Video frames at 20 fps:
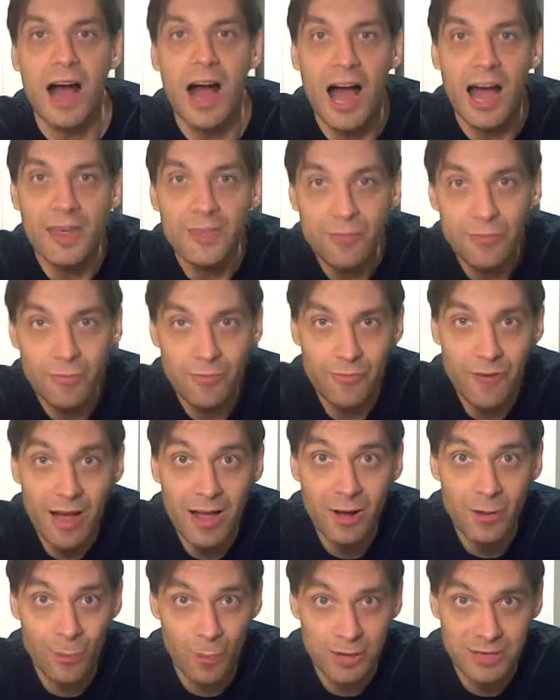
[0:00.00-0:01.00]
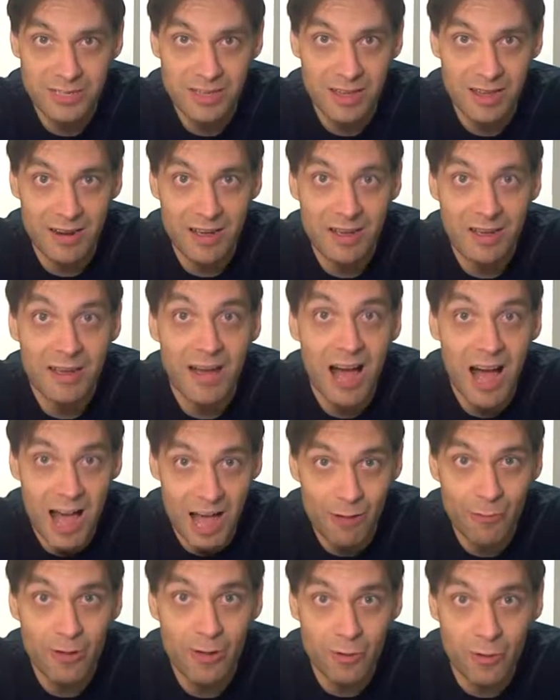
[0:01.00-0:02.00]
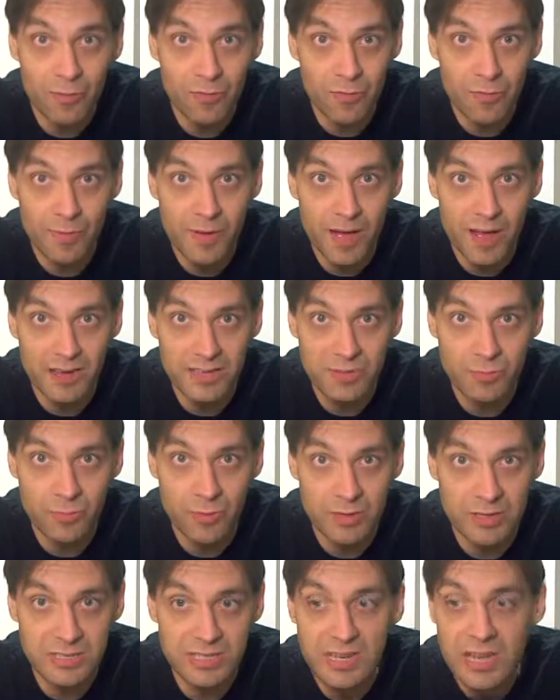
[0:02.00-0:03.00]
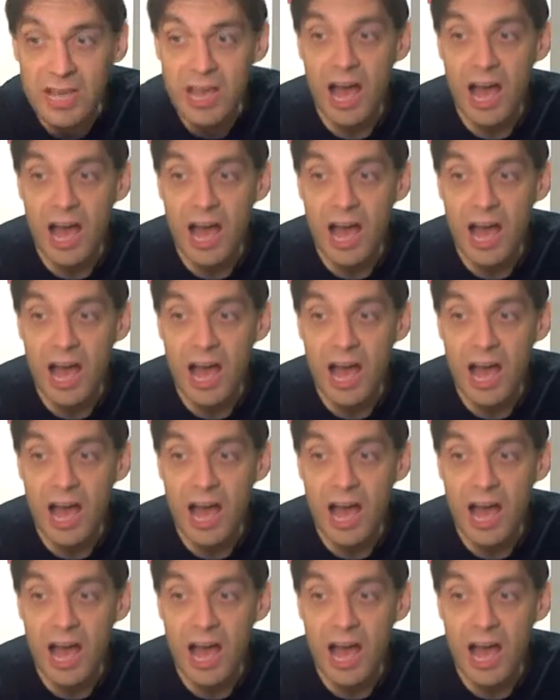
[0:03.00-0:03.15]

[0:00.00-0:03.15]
I threw fireworks on a highway overpass once.